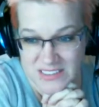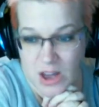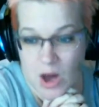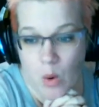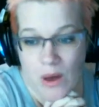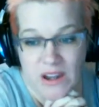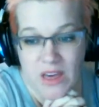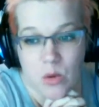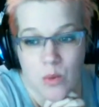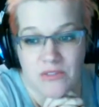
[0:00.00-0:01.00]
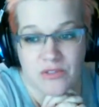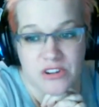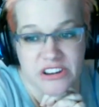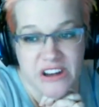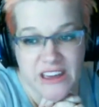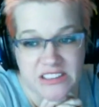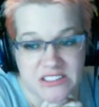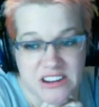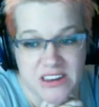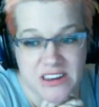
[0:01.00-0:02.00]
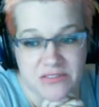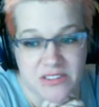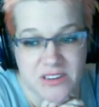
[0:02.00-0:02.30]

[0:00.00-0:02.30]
Oh, another one for tonight, Steve?